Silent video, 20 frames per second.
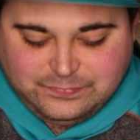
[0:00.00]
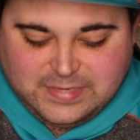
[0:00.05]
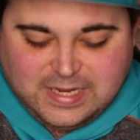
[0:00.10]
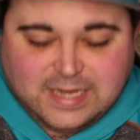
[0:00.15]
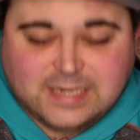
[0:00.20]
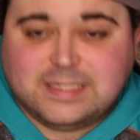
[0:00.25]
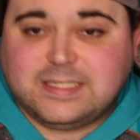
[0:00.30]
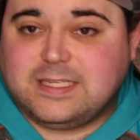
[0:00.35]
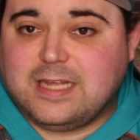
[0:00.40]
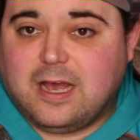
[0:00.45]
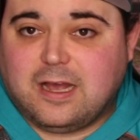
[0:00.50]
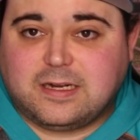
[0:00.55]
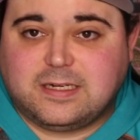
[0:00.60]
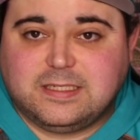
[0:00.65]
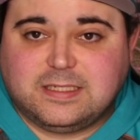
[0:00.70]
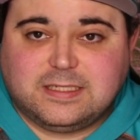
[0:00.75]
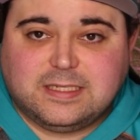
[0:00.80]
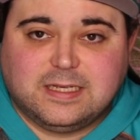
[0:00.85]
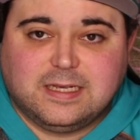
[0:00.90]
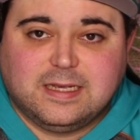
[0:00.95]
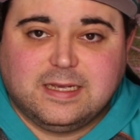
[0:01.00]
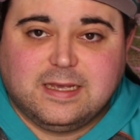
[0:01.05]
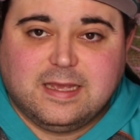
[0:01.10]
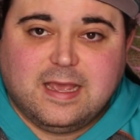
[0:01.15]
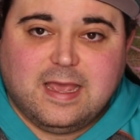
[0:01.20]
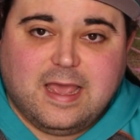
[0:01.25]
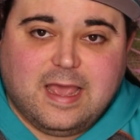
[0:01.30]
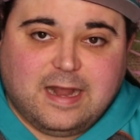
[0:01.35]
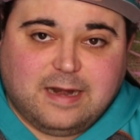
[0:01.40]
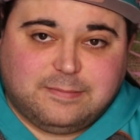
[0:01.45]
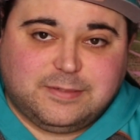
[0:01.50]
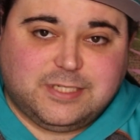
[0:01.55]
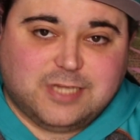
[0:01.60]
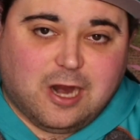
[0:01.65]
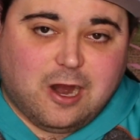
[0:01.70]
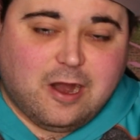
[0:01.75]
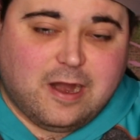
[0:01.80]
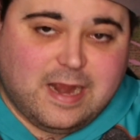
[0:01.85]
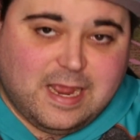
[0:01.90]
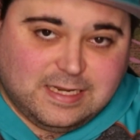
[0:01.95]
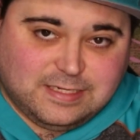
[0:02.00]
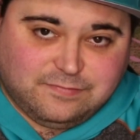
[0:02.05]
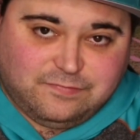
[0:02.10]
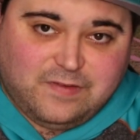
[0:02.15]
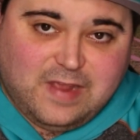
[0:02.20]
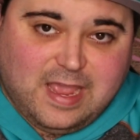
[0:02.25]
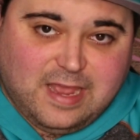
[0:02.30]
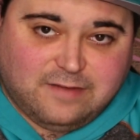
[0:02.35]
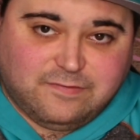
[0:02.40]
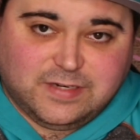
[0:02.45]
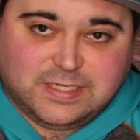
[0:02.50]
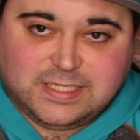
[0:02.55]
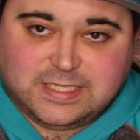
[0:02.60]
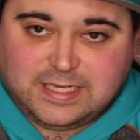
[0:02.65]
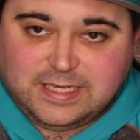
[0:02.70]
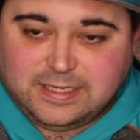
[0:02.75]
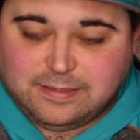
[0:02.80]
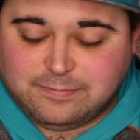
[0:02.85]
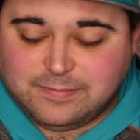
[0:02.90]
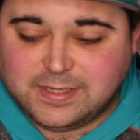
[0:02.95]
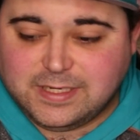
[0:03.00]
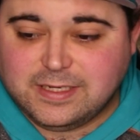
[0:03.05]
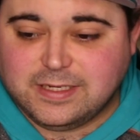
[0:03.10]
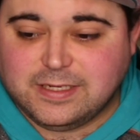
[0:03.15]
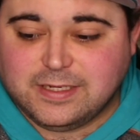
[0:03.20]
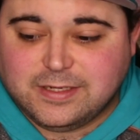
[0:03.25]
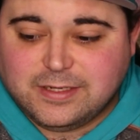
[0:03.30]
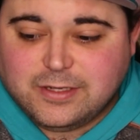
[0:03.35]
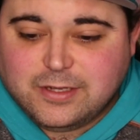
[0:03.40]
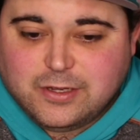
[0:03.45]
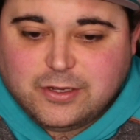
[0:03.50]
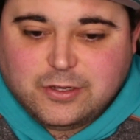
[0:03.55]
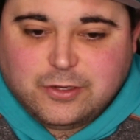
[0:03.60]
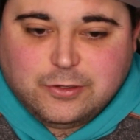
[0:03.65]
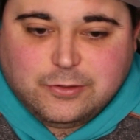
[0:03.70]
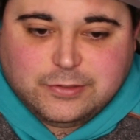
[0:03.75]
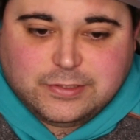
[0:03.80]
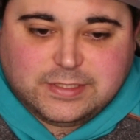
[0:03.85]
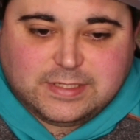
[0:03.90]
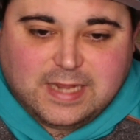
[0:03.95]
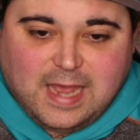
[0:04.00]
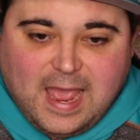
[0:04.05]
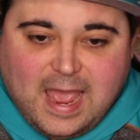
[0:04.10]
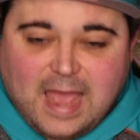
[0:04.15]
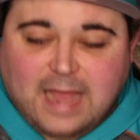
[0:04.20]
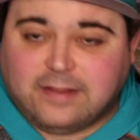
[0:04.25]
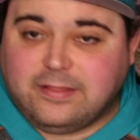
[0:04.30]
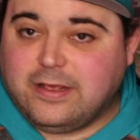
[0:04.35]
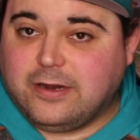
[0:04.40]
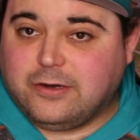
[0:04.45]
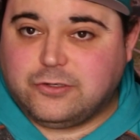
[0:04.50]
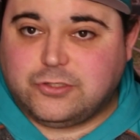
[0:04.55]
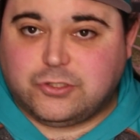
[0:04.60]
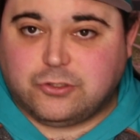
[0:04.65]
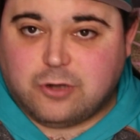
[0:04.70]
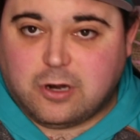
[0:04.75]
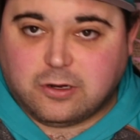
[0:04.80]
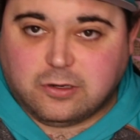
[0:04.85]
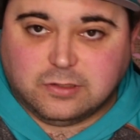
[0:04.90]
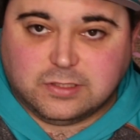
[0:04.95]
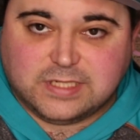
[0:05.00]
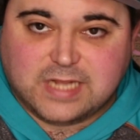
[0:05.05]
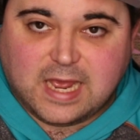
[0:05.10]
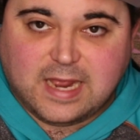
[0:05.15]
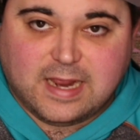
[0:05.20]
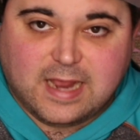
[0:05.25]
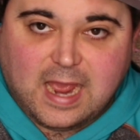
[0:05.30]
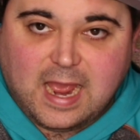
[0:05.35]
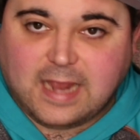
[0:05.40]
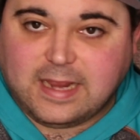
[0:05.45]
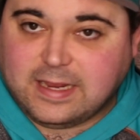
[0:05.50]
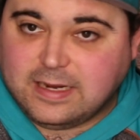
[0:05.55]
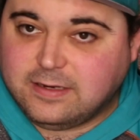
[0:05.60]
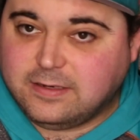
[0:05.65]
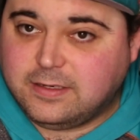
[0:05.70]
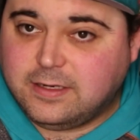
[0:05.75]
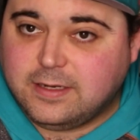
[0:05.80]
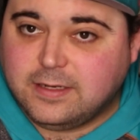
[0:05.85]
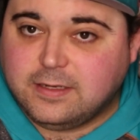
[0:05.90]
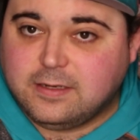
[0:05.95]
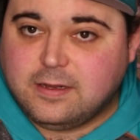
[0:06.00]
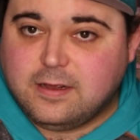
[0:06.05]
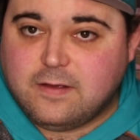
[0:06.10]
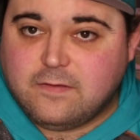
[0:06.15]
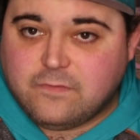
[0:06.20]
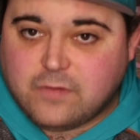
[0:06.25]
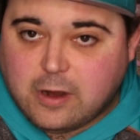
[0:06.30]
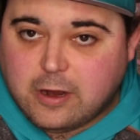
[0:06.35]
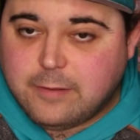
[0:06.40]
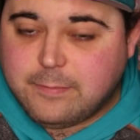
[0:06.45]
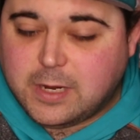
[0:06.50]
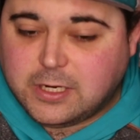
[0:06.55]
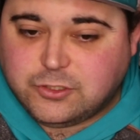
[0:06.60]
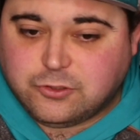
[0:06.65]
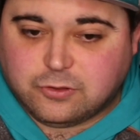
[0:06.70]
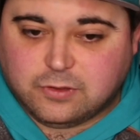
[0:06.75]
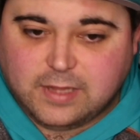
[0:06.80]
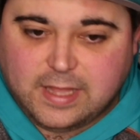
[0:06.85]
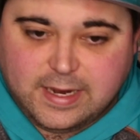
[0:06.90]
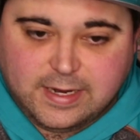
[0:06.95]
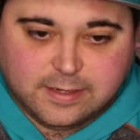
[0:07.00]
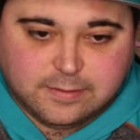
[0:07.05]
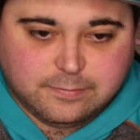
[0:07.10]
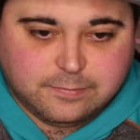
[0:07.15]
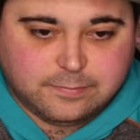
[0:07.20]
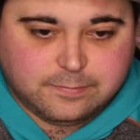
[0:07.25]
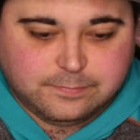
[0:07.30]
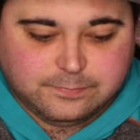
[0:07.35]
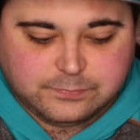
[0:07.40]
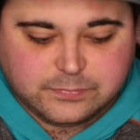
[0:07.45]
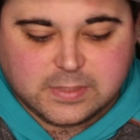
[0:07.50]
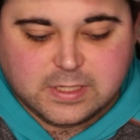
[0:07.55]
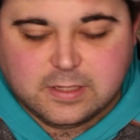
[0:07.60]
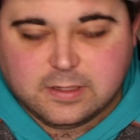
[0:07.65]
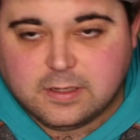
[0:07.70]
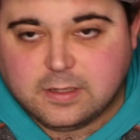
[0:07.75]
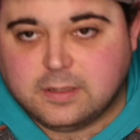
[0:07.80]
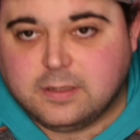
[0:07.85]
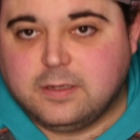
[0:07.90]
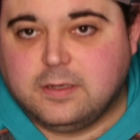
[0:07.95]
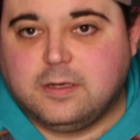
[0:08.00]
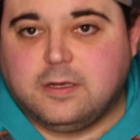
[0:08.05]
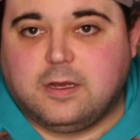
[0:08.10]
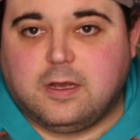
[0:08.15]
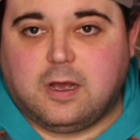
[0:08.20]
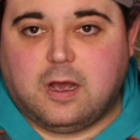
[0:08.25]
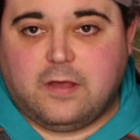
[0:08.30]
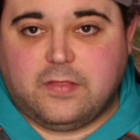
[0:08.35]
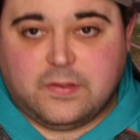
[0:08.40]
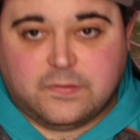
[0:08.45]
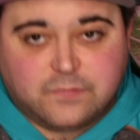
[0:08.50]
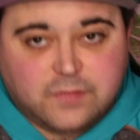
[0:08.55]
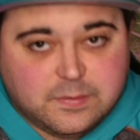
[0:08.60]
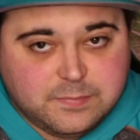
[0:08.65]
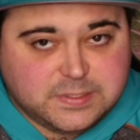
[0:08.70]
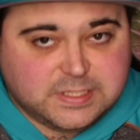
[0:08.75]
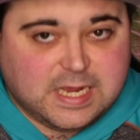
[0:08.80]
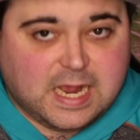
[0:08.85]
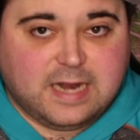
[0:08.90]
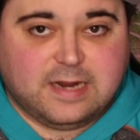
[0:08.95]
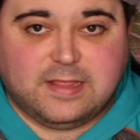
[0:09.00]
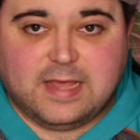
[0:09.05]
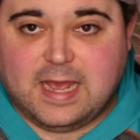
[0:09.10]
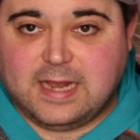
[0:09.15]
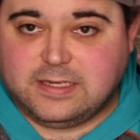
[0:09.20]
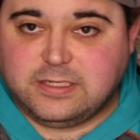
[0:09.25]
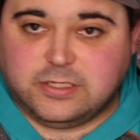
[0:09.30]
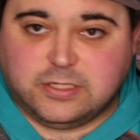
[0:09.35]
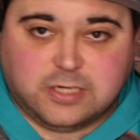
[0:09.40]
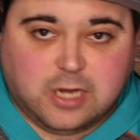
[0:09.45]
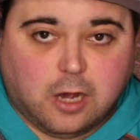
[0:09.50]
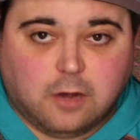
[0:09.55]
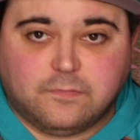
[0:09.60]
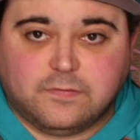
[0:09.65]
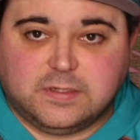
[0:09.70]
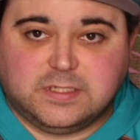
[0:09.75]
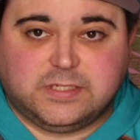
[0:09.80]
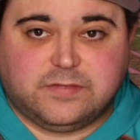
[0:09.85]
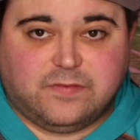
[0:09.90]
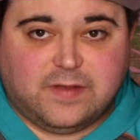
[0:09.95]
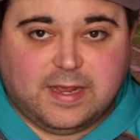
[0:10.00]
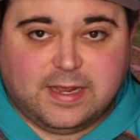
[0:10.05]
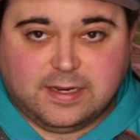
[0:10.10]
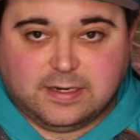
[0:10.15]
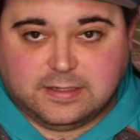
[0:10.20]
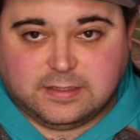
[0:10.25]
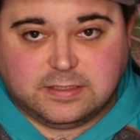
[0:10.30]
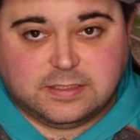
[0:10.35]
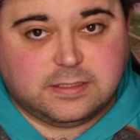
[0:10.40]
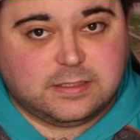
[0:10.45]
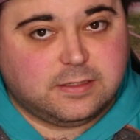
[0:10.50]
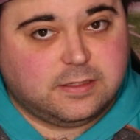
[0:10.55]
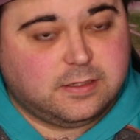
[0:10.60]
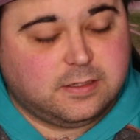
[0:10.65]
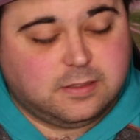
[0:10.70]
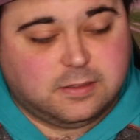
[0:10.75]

It sucks, and I'm sorry as a fan of a team who's had their struggles. I can very much relate. On the flip side of that, to Dolphins fans,